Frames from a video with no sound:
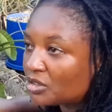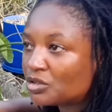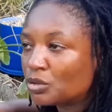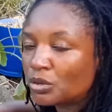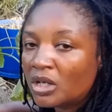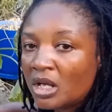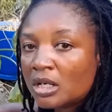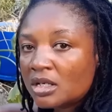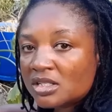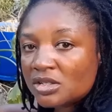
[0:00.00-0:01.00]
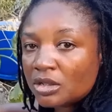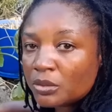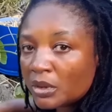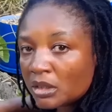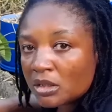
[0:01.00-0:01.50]
So the sun
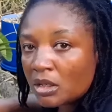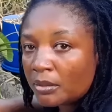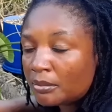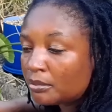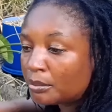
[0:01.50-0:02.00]
will come,